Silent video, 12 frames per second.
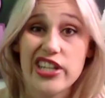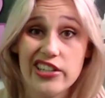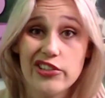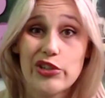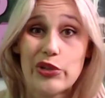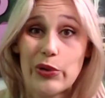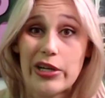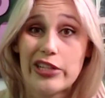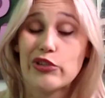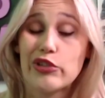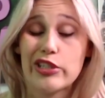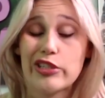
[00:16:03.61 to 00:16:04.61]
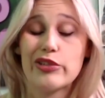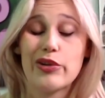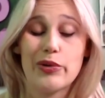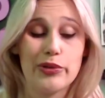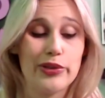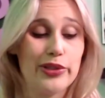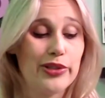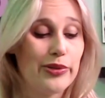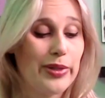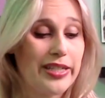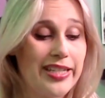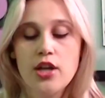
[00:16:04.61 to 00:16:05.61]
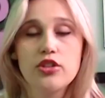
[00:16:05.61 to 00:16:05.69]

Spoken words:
can do it. She can totally do it.